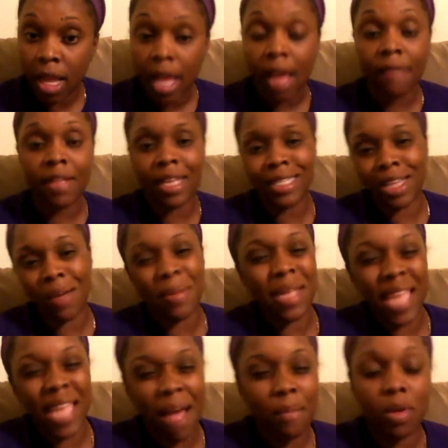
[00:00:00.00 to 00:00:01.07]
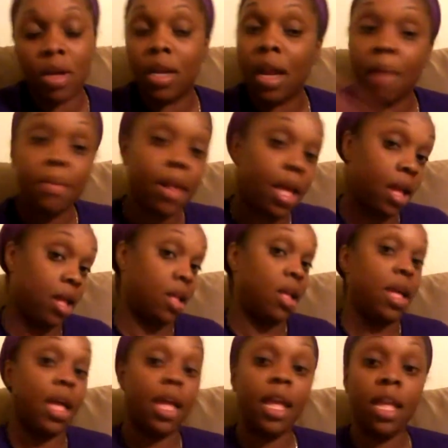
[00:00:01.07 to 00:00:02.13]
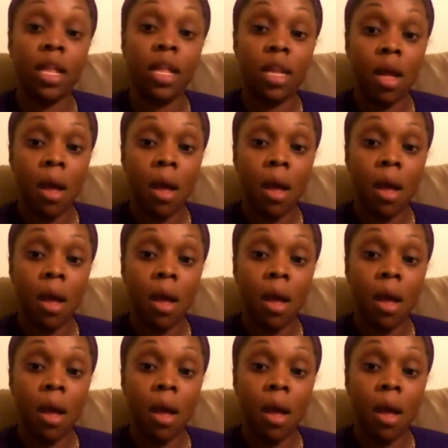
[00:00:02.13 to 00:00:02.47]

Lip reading: If they tell me, yeah, I'm good, I'll be like, all right.